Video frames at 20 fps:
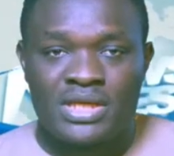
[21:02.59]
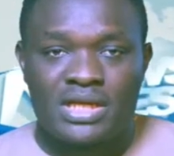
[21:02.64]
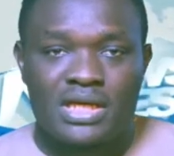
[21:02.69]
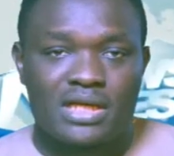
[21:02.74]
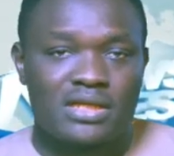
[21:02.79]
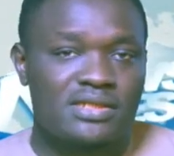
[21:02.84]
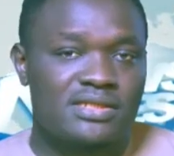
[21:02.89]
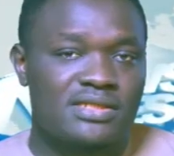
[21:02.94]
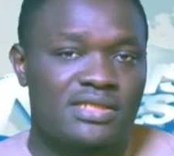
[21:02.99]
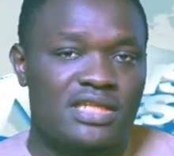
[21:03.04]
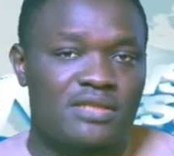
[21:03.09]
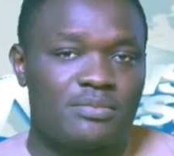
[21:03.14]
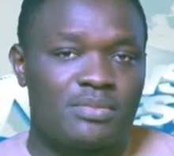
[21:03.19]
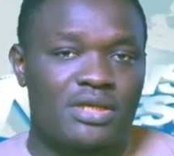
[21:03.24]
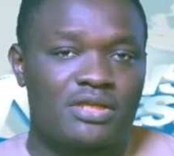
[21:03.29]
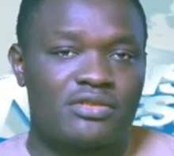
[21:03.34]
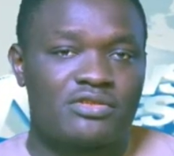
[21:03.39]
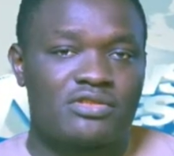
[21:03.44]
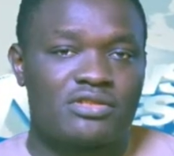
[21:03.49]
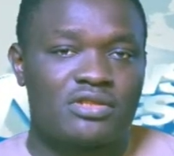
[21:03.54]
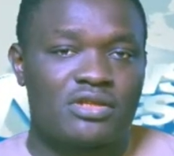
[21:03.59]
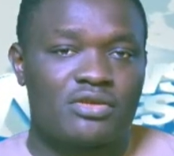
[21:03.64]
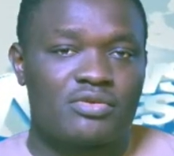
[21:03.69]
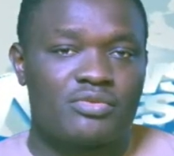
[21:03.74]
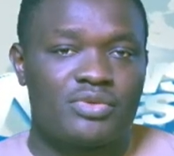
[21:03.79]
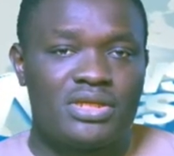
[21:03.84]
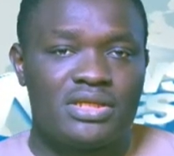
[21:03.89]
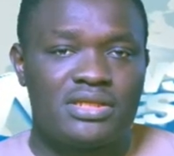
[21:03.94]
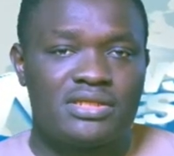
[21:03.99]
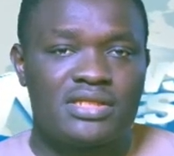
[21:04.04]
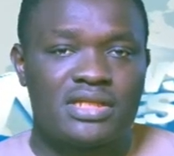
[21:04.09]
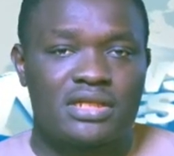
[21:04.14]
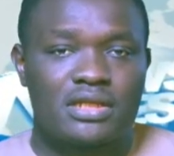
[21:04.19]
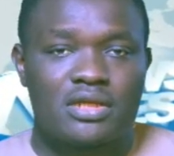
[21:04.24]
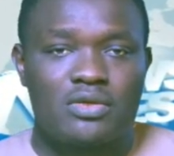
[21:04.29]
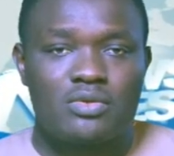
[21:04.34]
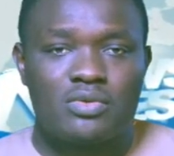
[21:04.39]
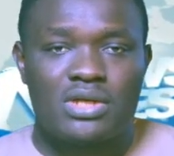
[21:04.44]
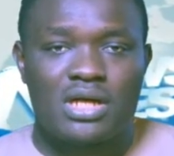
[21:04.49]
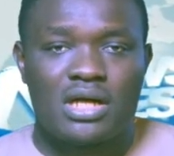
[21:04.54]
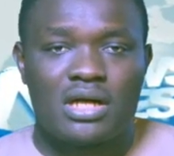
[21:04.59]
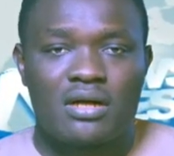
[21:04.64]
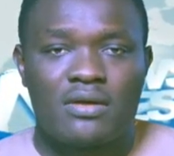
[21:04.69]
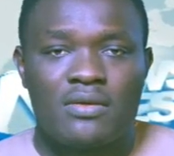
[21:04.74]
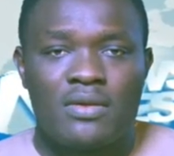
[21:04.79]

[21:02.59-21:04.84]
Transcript: And the statement uh, reads that Kuda